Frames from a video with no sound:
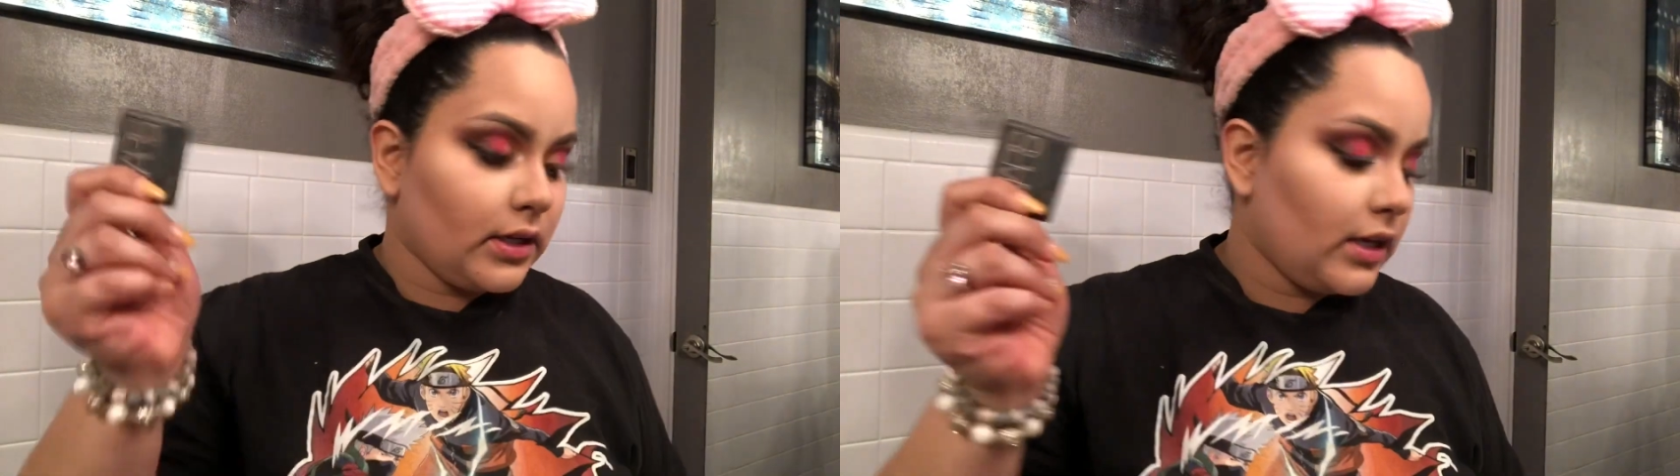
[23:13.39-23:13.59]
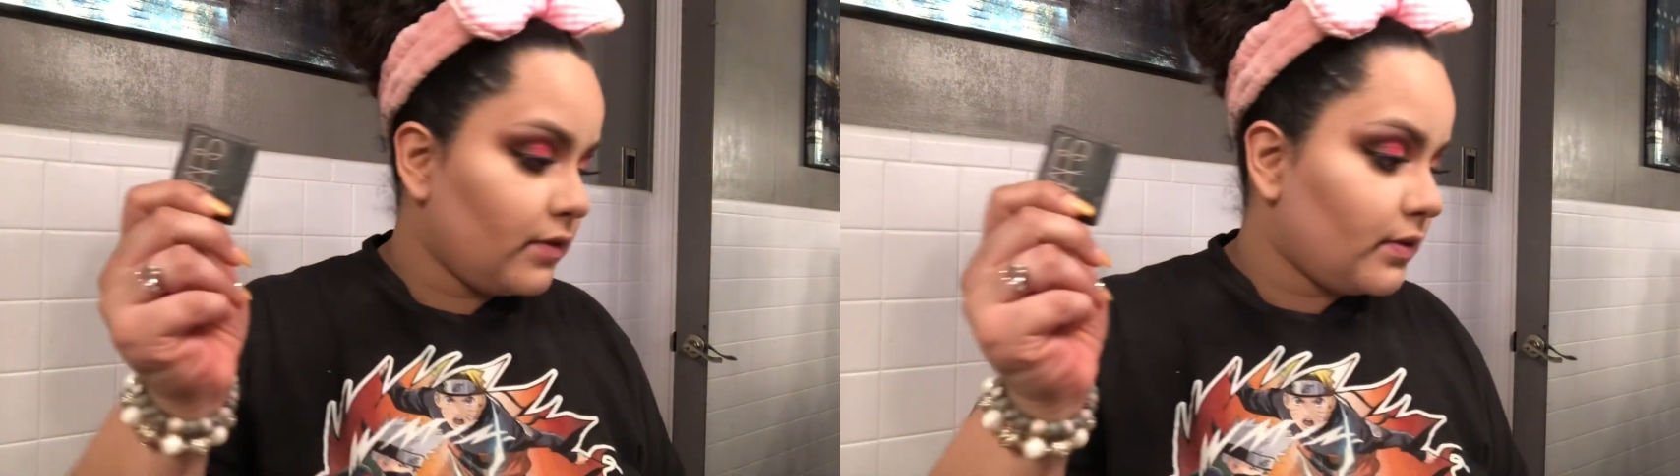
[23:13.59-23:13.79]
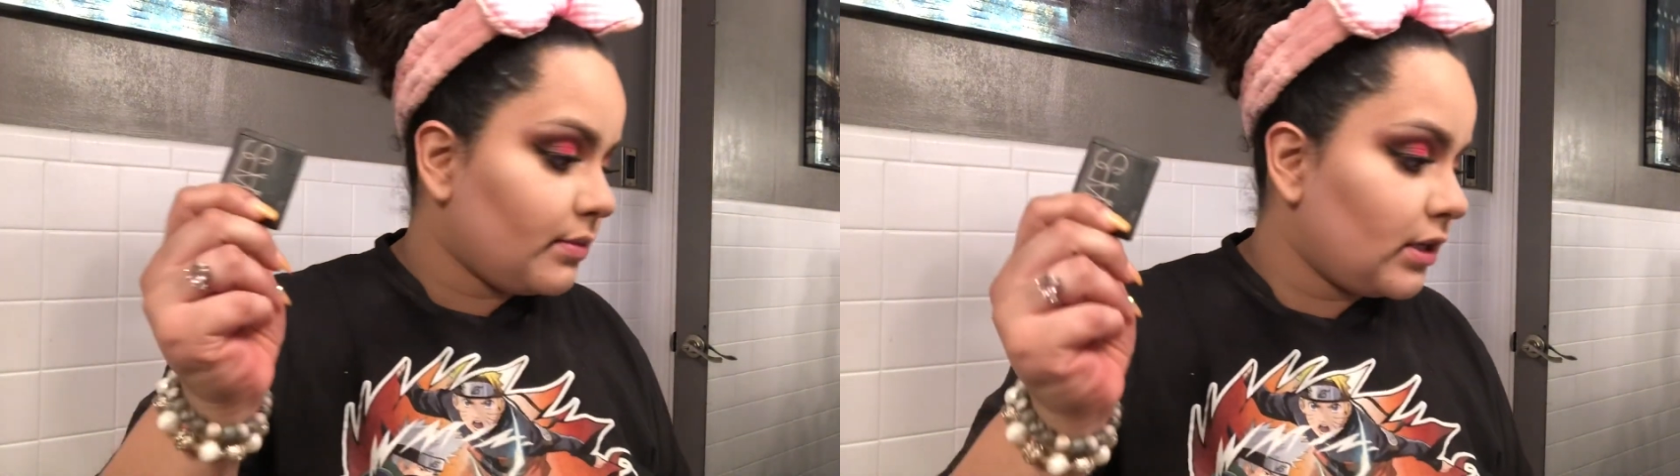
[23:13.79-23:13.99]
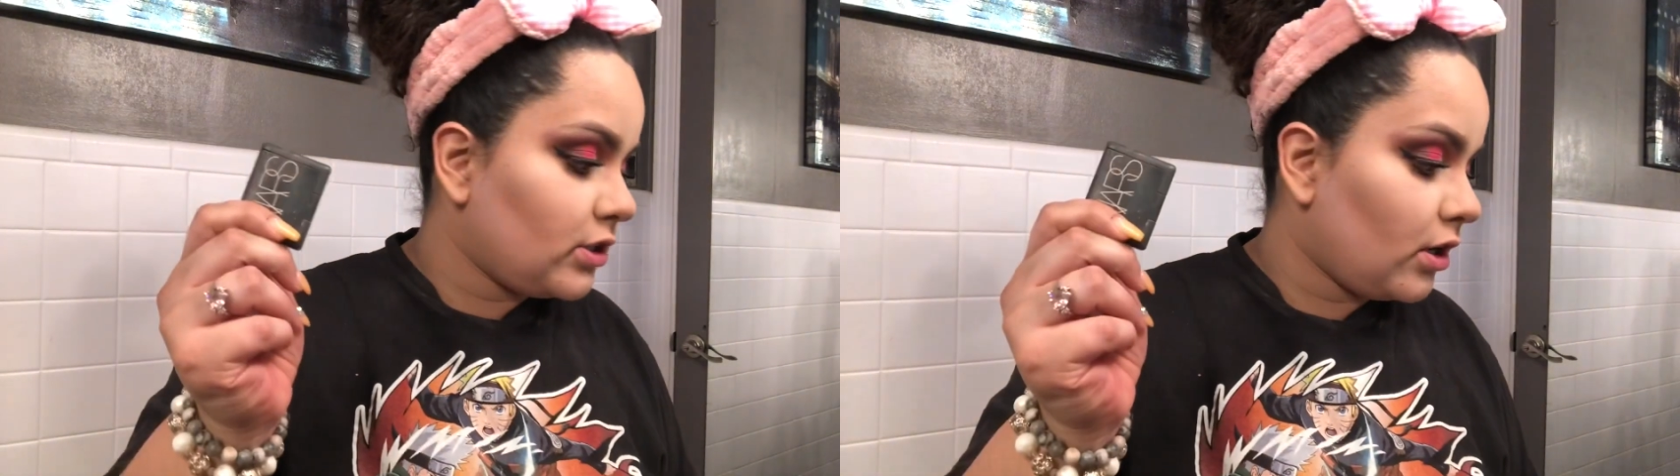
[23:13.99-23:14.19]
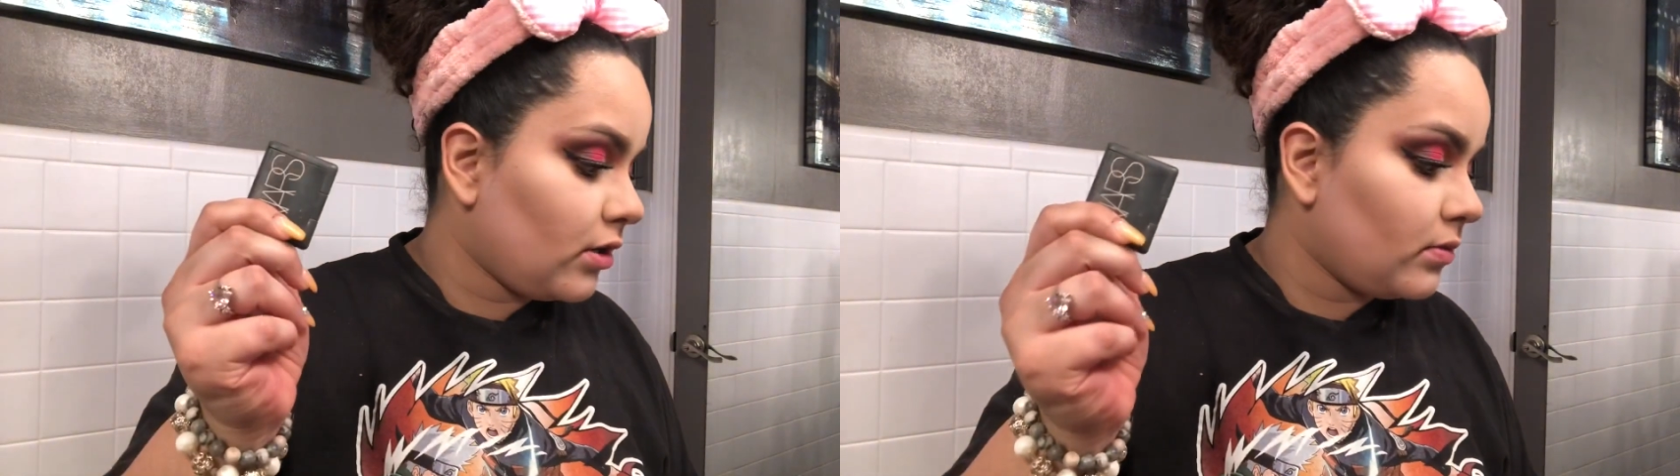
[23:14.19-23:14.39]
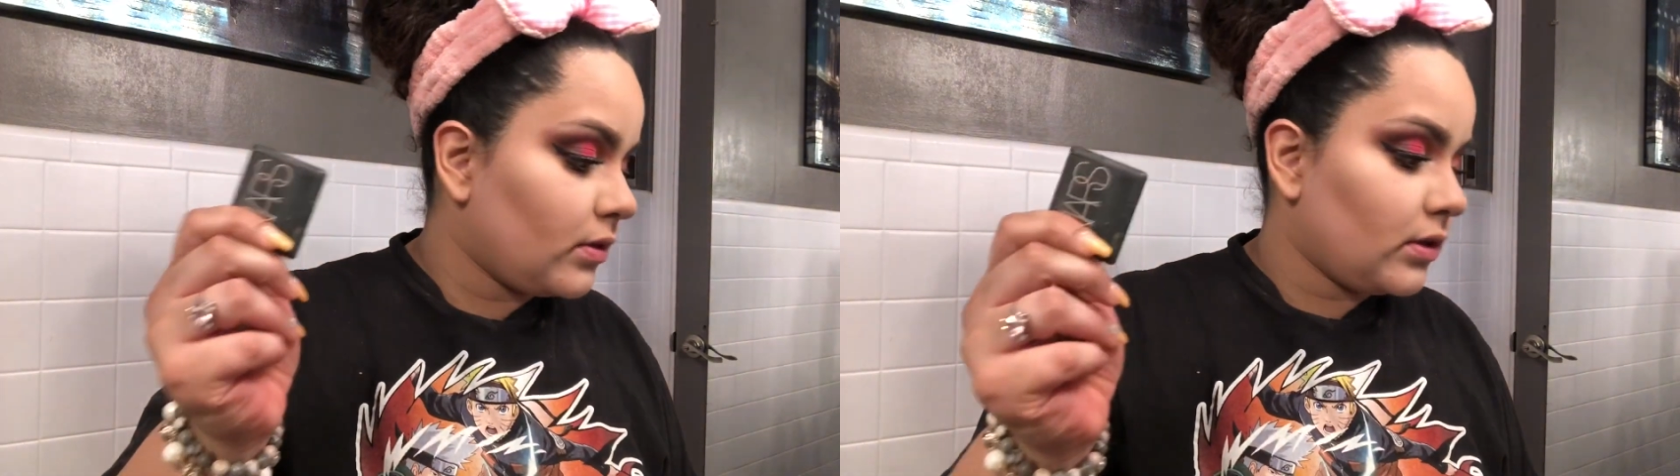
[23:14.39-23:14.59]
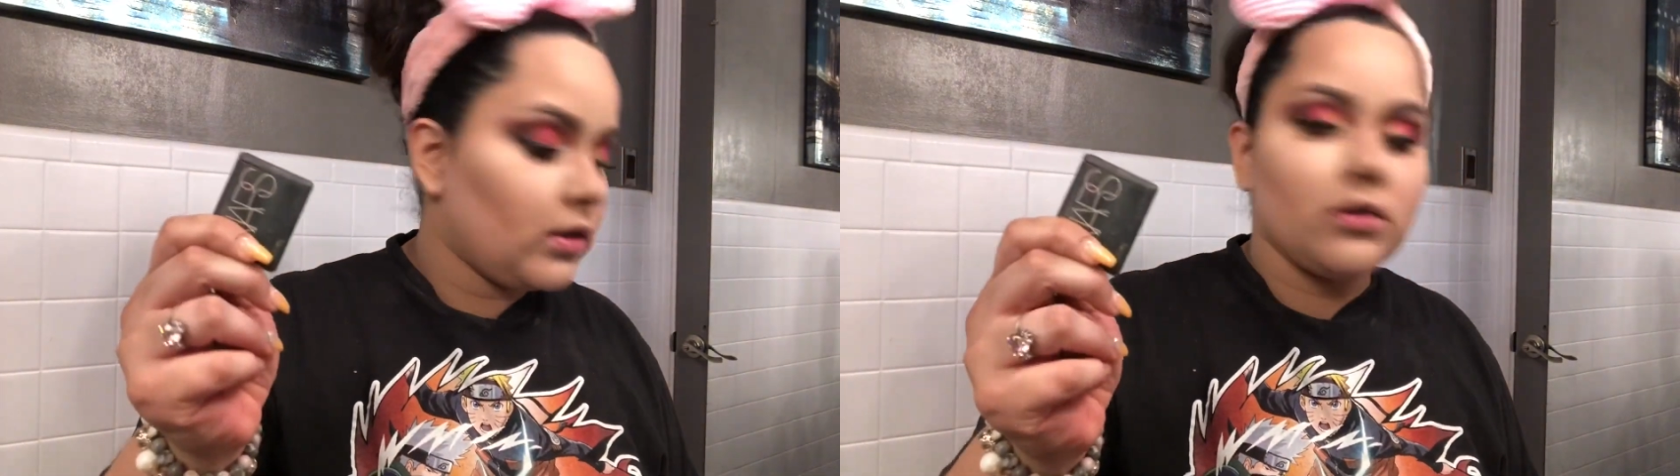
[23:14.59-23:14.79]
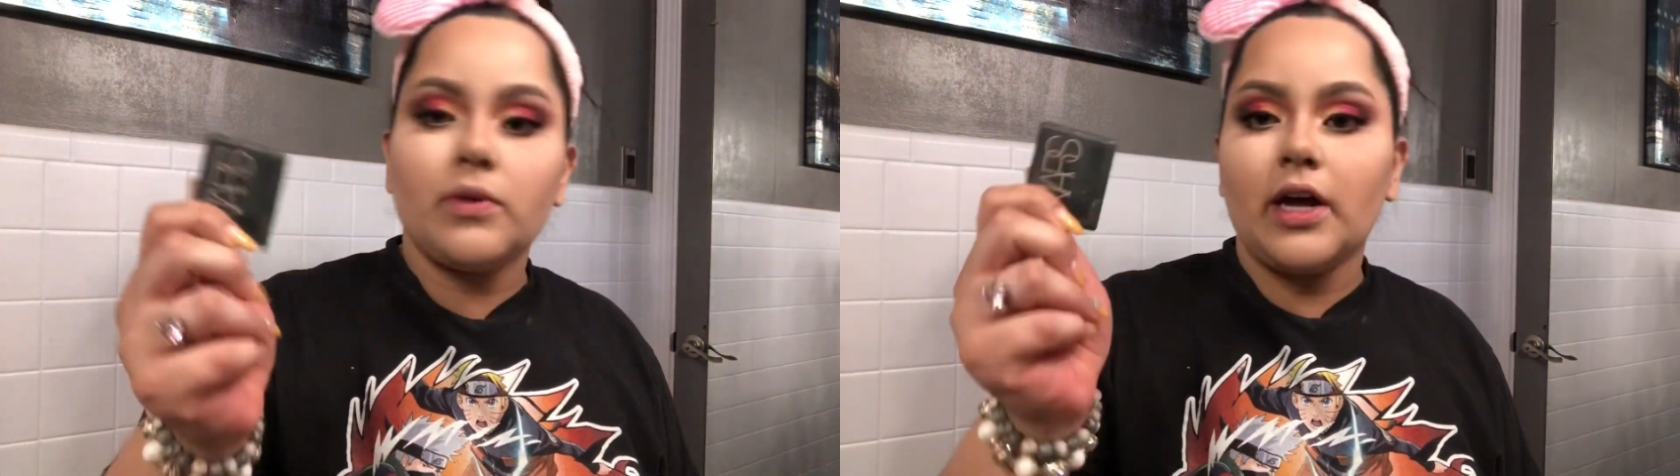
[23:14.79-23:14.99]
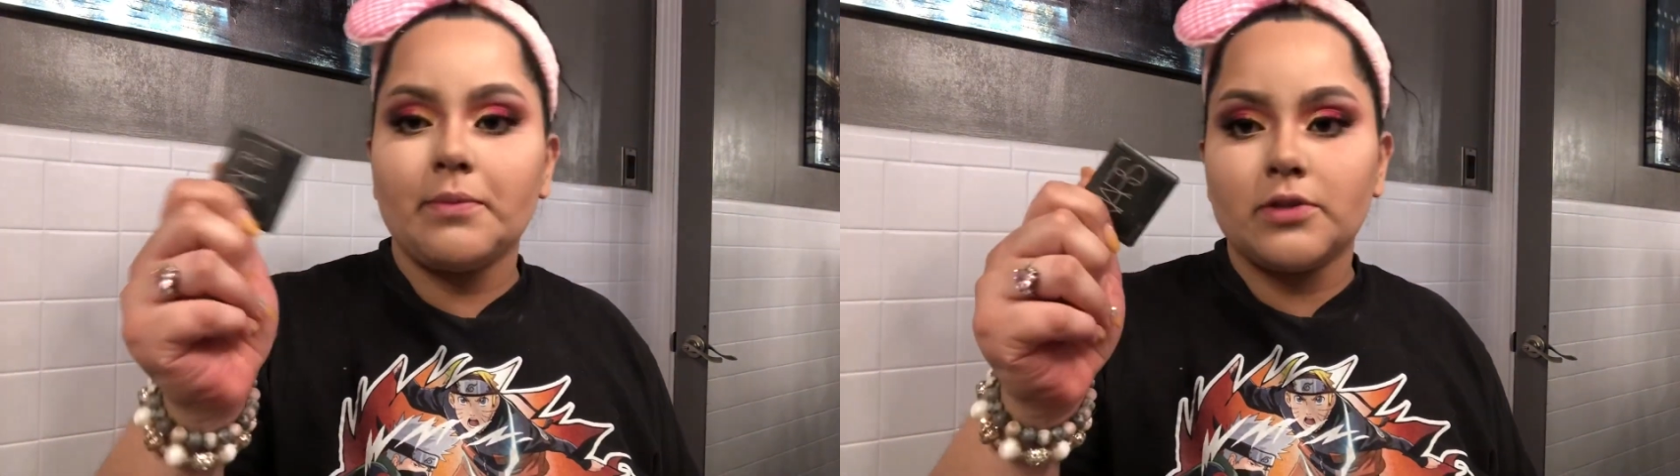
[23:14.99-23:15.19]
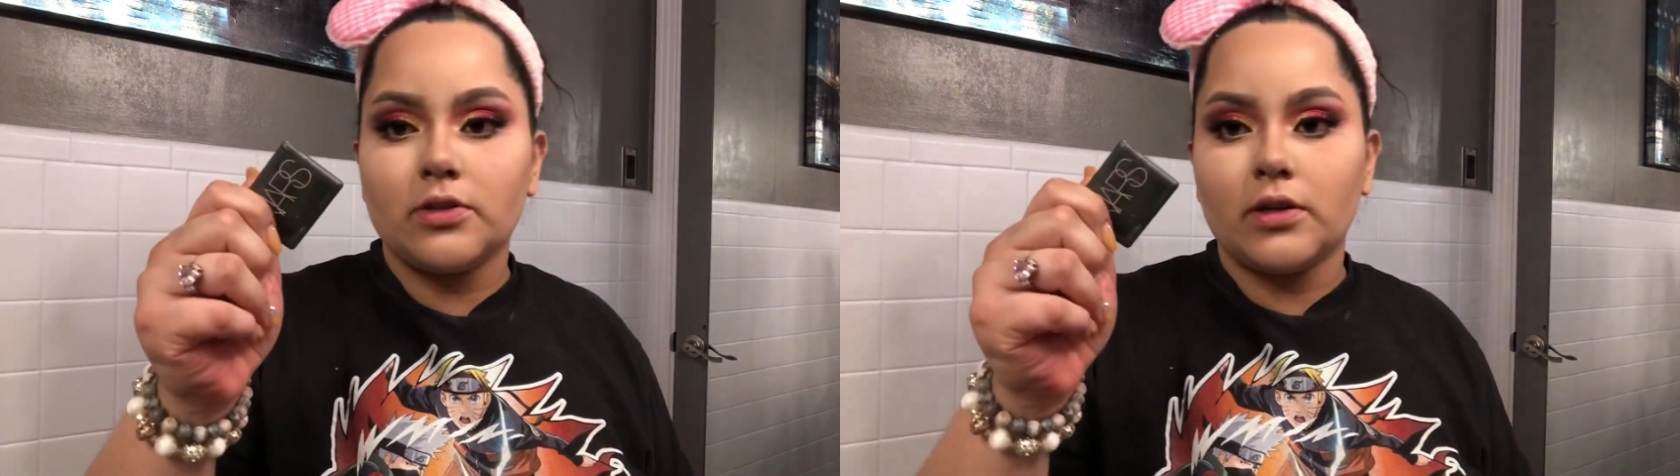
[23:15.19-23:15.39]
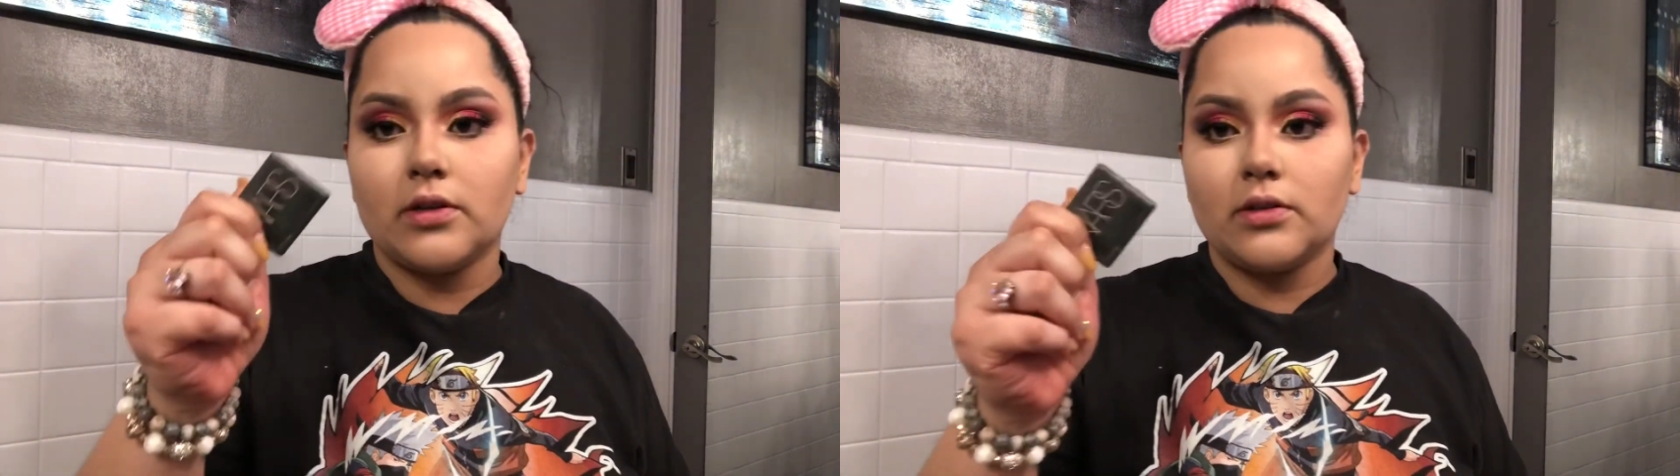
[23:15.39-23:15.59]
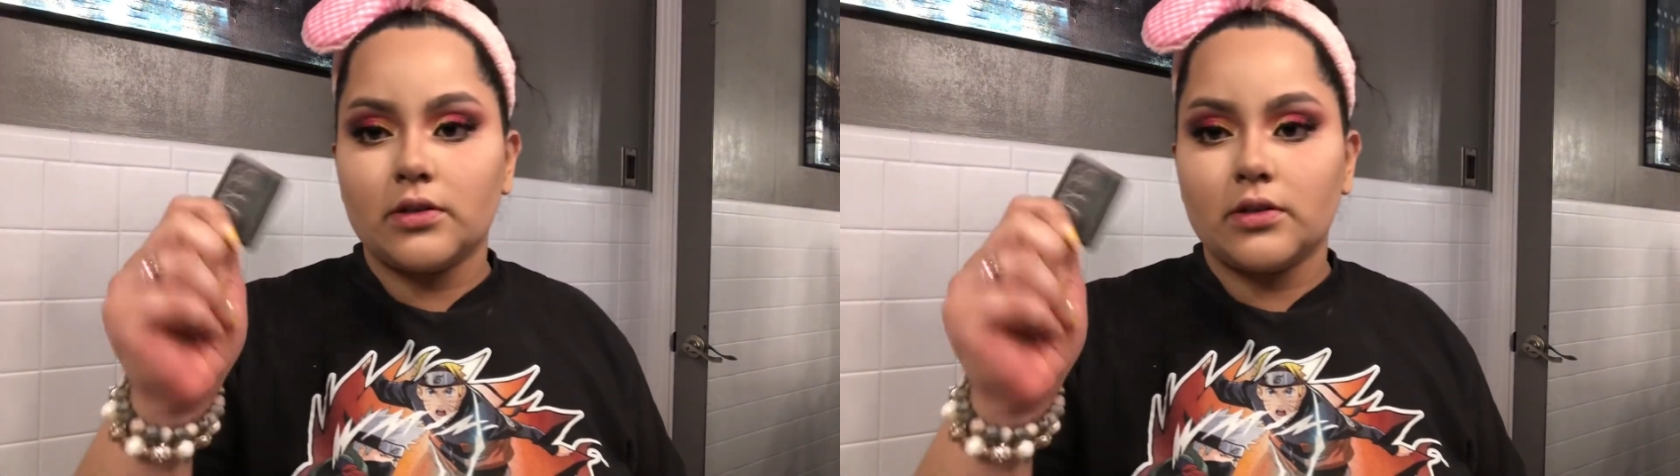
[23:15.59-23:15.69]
Can't find my Tarte one. I don't know what happened to it.